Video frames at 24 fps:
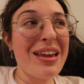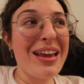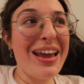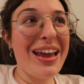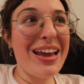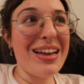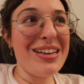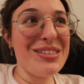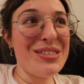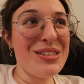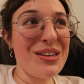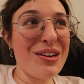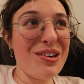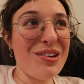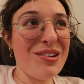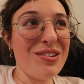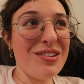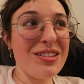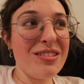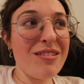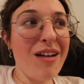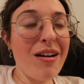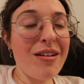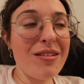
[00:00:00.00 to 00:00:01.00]
And so
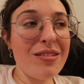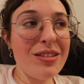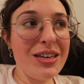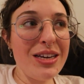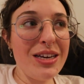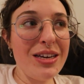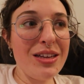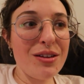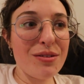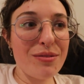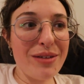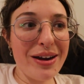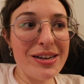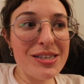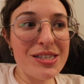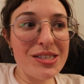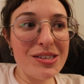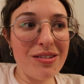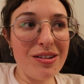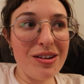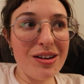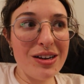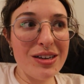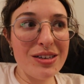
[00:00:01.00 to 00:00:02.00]
luckily the
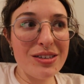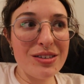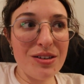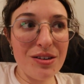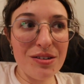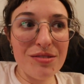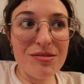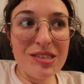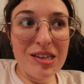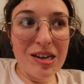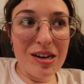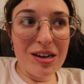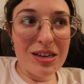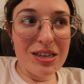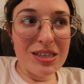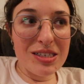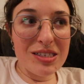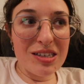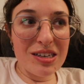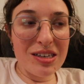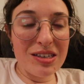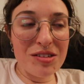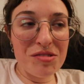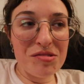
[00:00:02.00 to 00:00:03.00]
restaurant knows
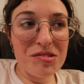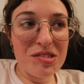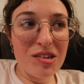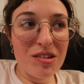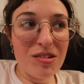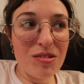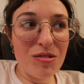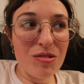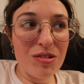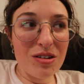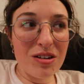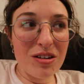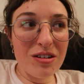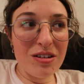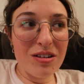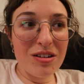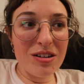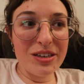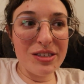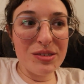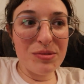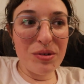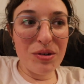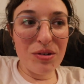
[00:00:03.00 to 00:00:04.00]
us and knows our order
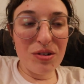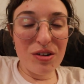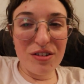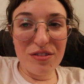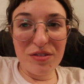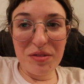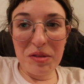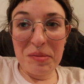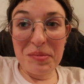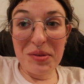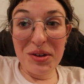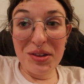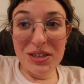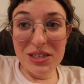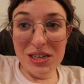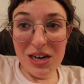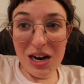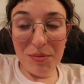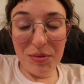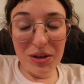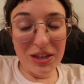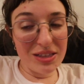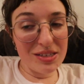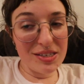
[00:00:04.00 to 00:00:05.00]
because we order from them all the
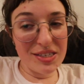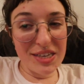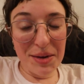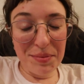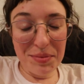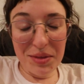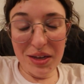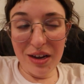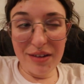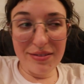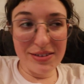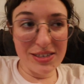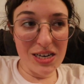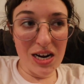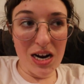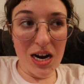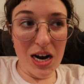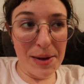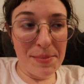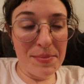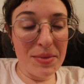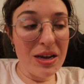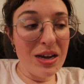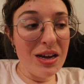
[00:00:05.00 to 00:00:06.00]
time. We have the same thing every
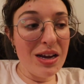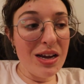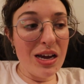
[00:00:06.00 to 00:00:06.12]
time.